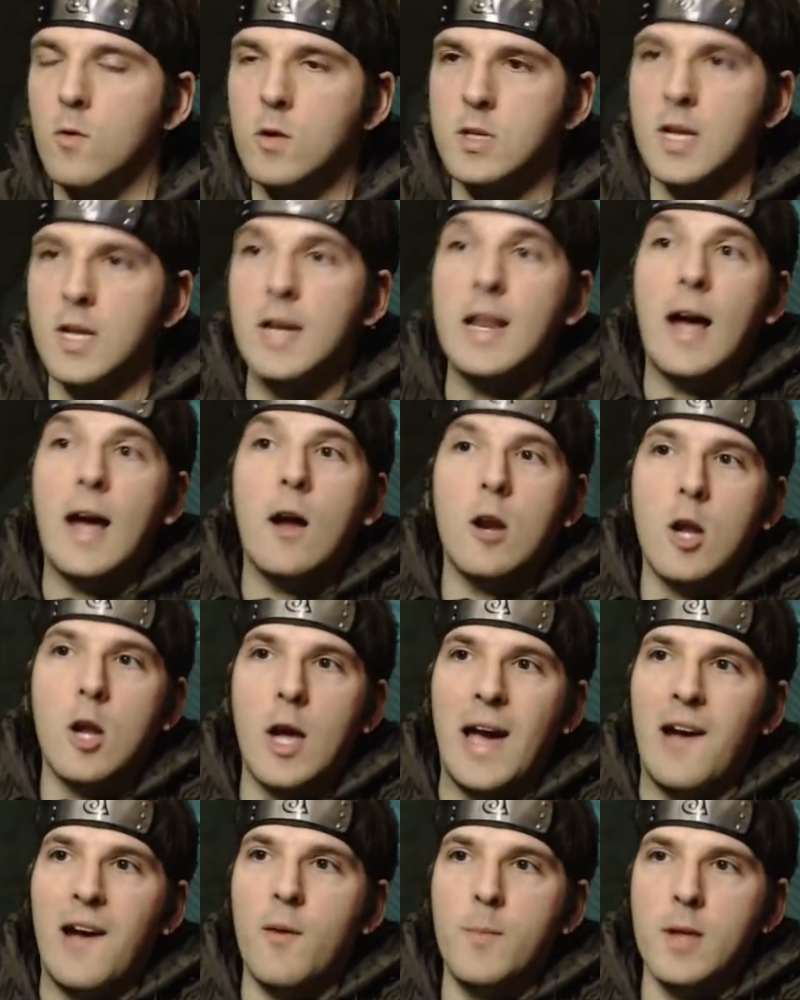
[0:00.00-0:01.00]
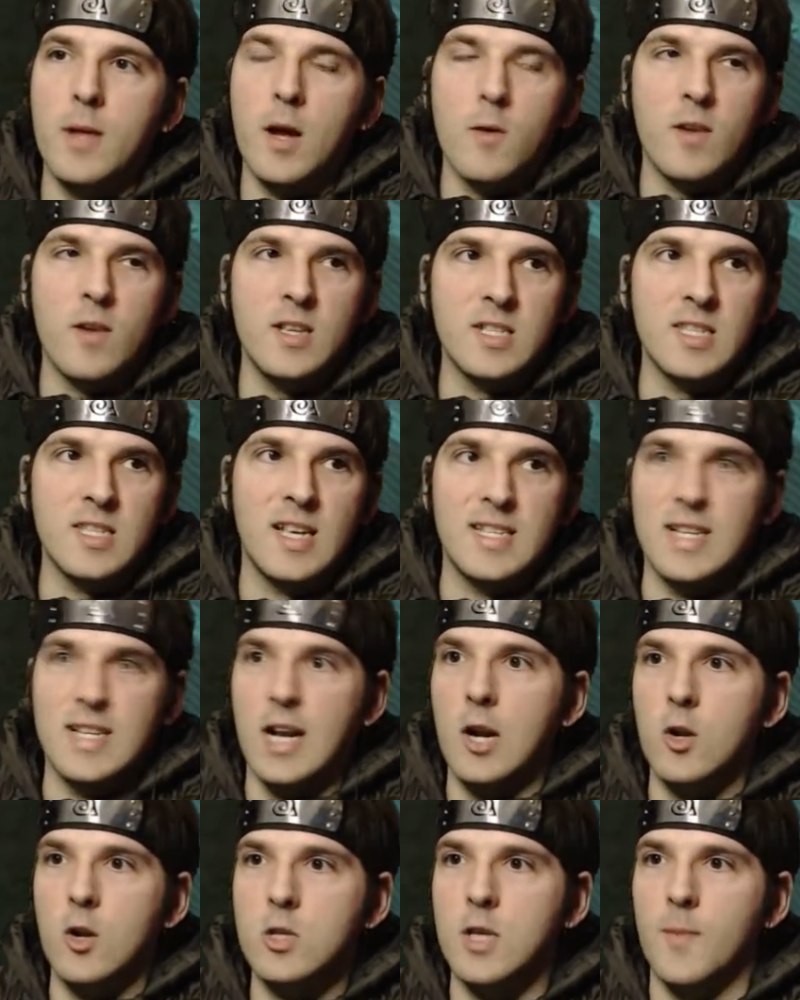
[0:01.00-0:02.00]
Because I now know how many upgrades. Because I said
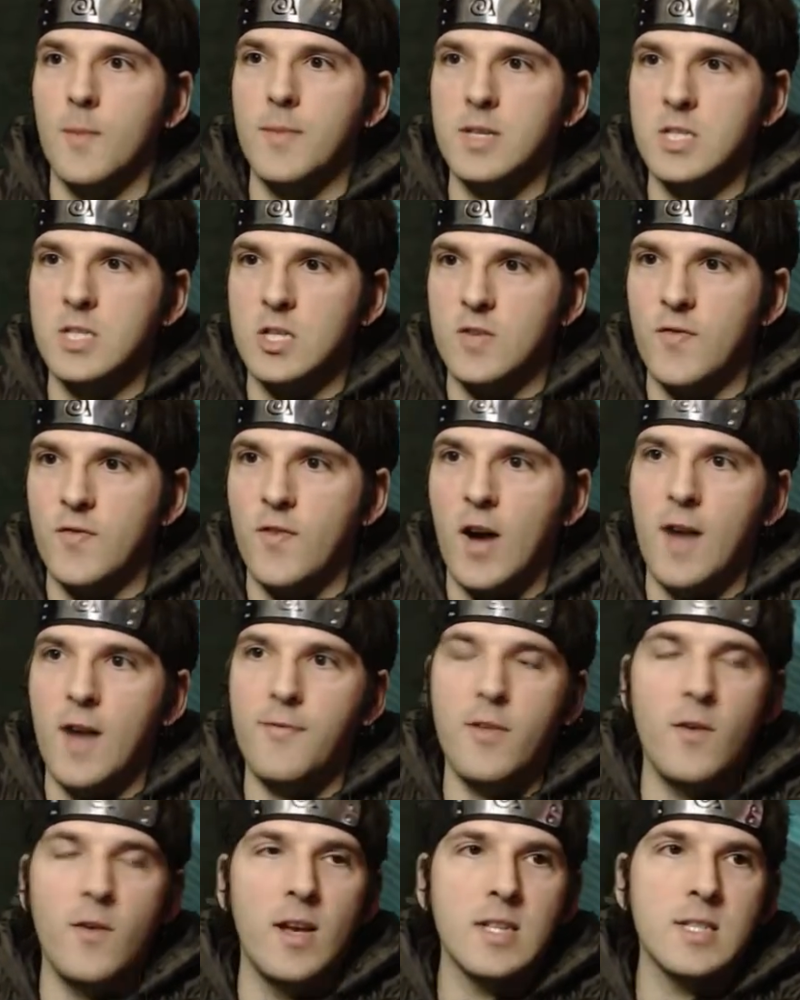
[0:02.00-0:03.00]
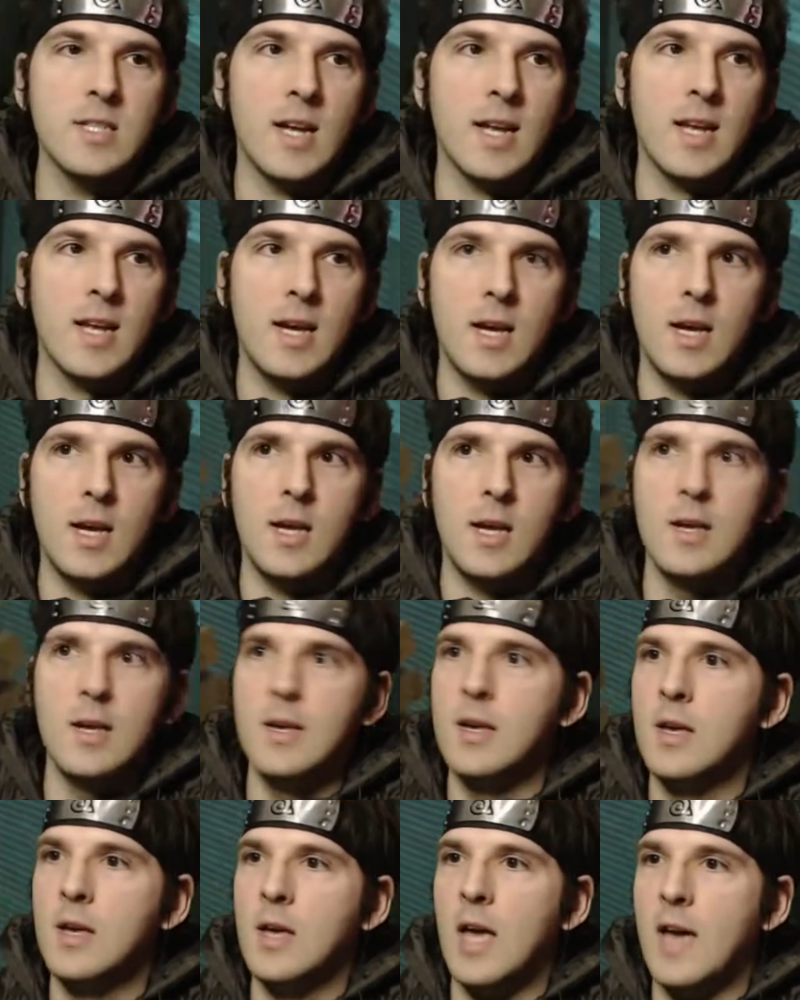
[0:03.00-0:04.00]
I looked up, there's just five. There is like a
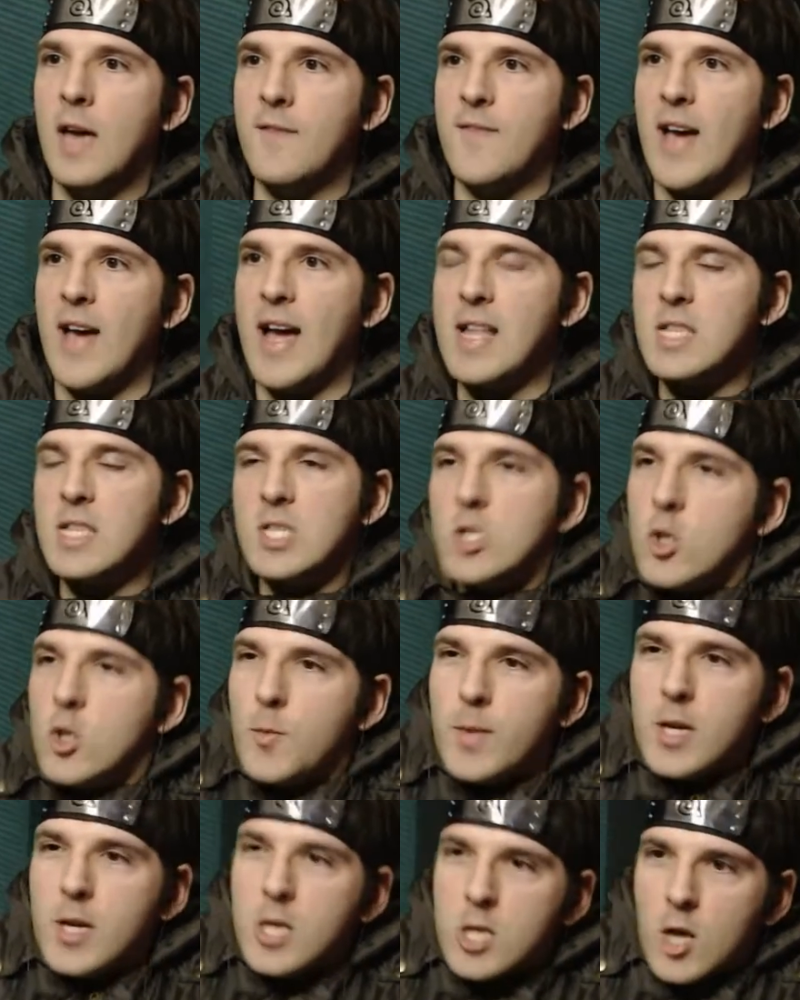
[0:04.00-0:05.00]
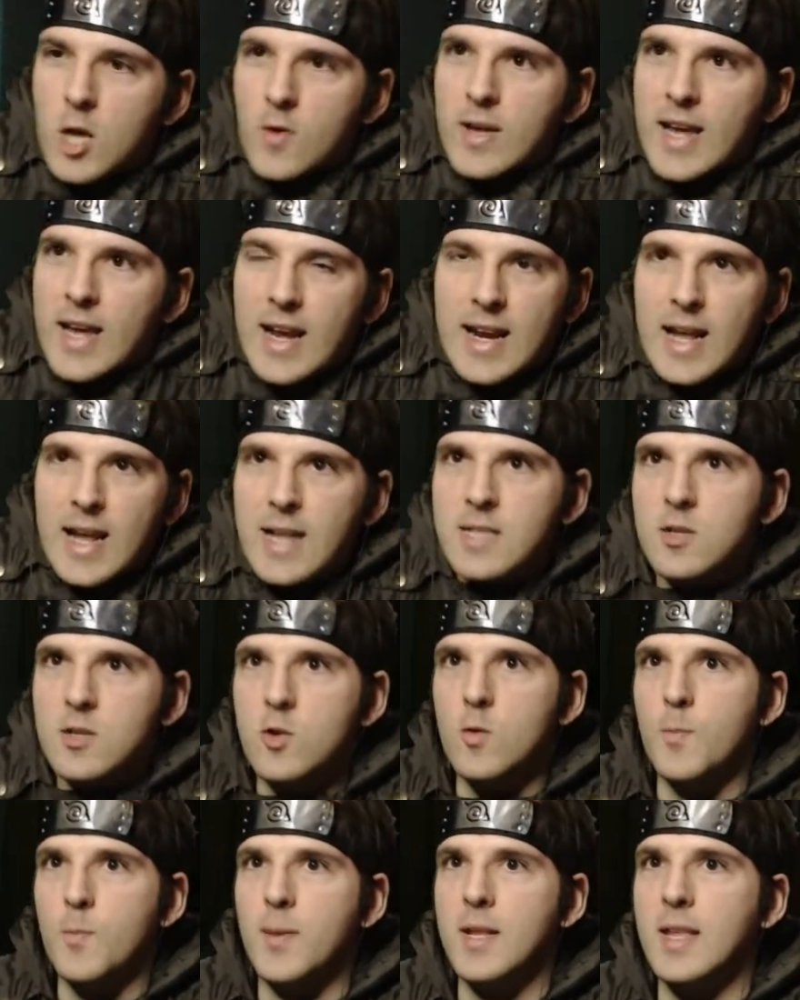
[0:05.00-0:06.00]
advanced suit, but you don't get that until
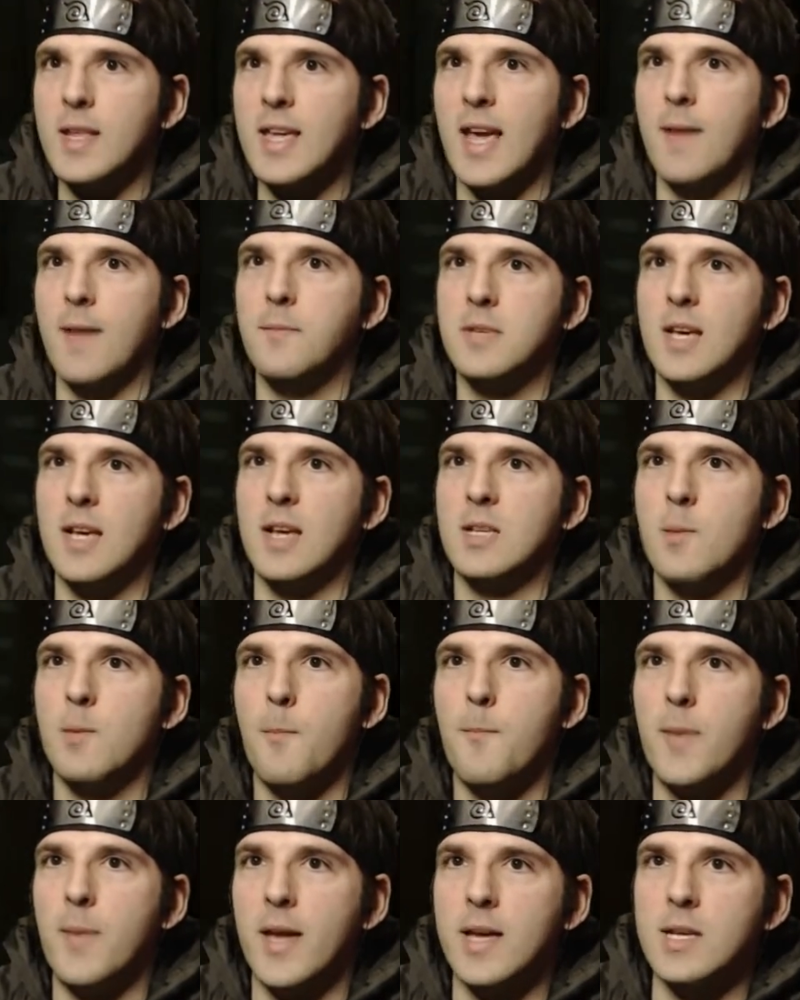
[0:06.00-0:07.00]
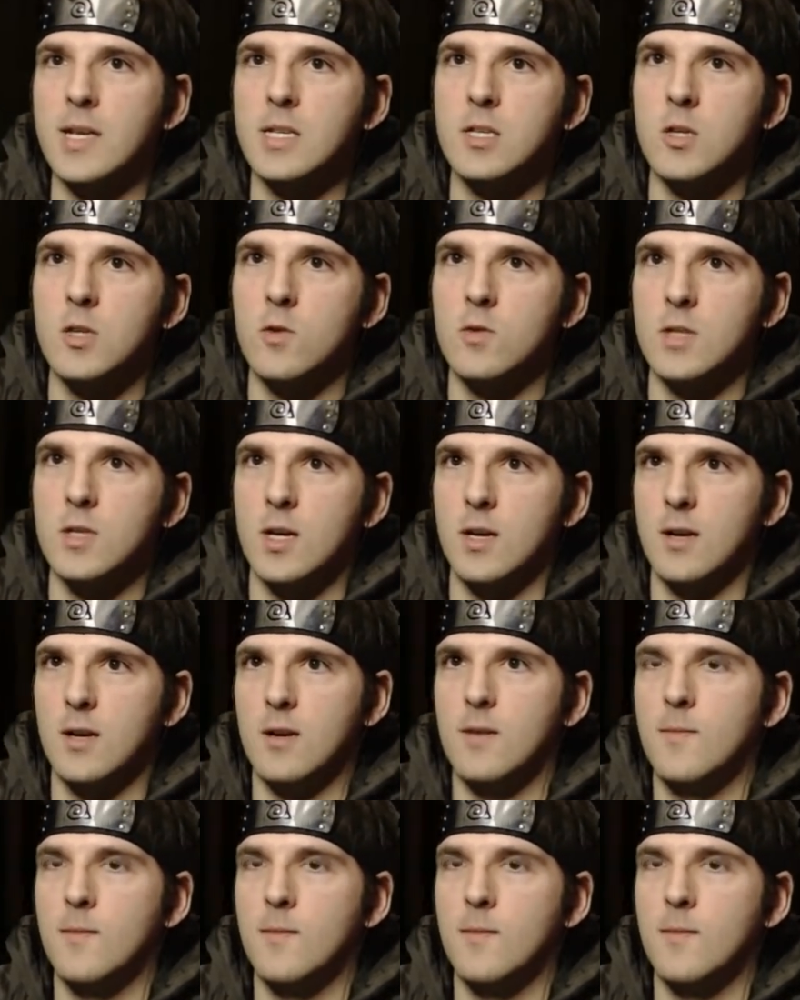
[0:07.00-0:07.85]
you beat the game. Yeah, it's a big suitor.